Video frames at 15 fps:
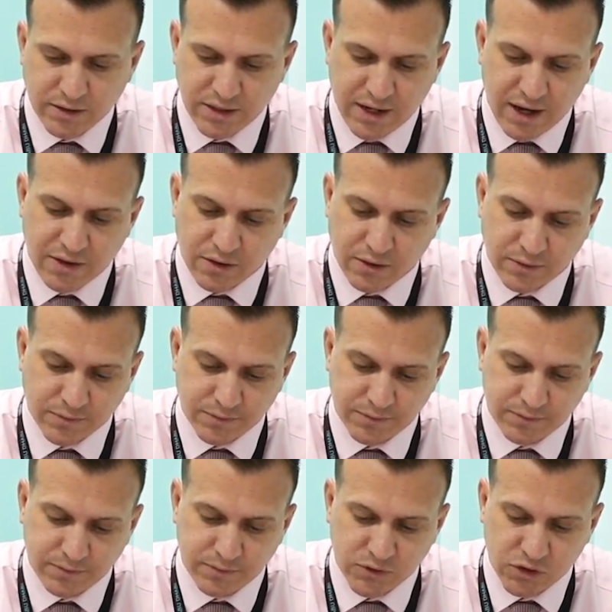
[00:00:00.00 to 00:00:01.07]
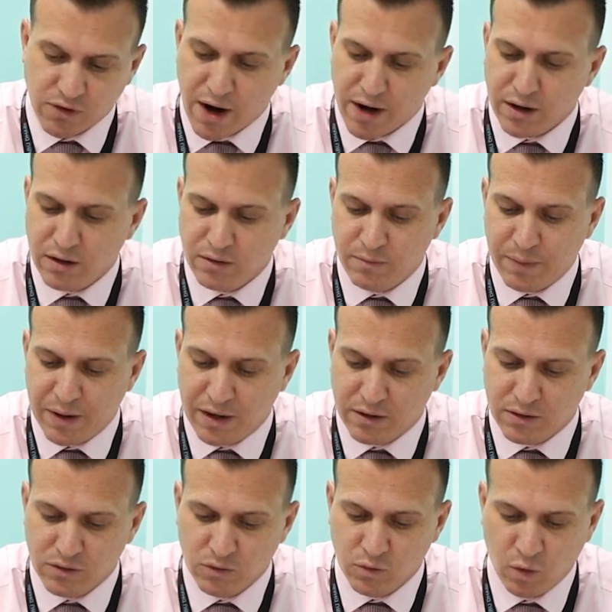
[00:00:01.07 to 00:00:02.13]
Together, Granny and
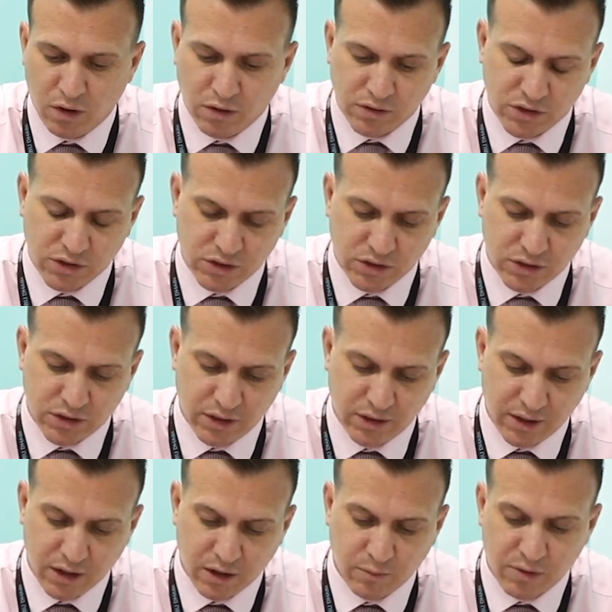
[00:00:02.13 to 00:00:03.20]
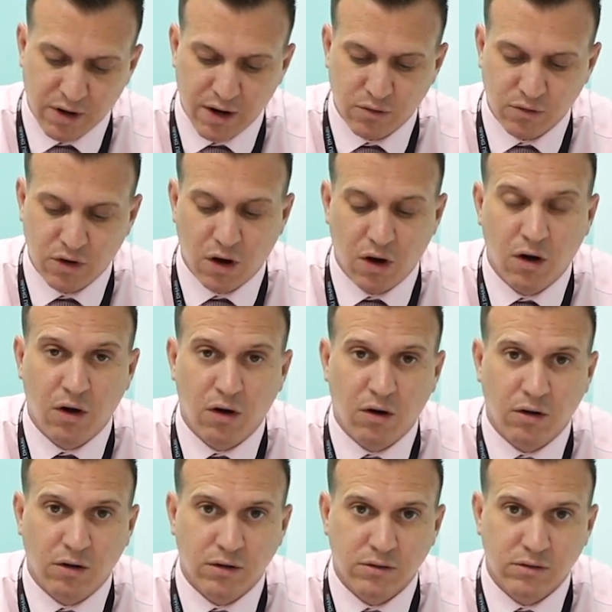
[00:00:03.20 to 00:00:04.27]
Ben watched the little brown
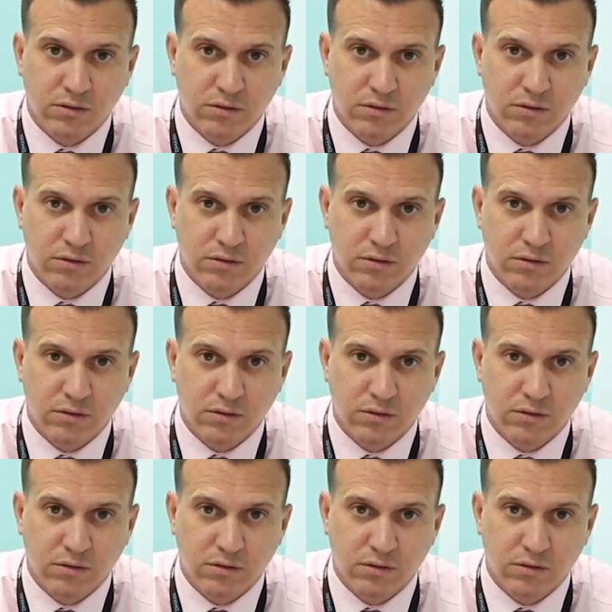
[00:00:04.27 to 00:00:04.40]
car